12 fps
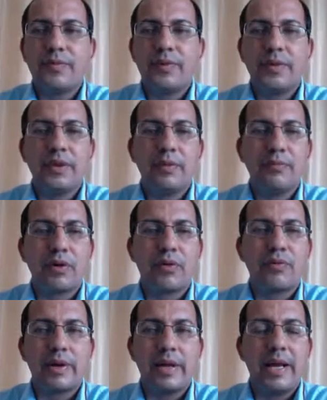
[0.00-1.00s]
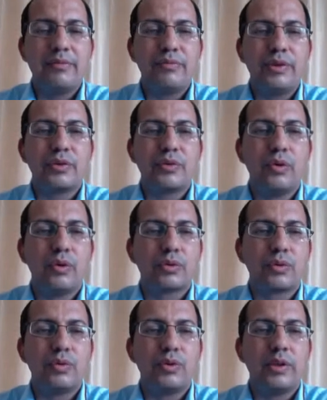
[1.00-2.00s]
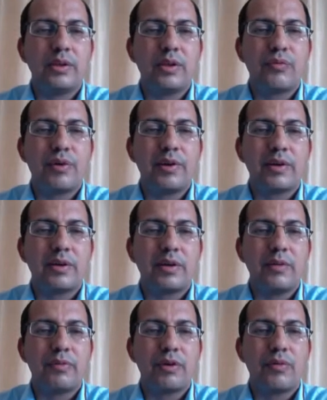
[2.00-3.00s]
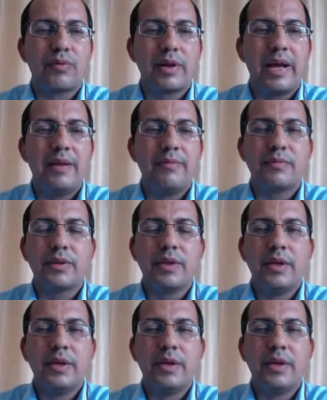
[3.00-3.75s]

number of times, which goes through different number of time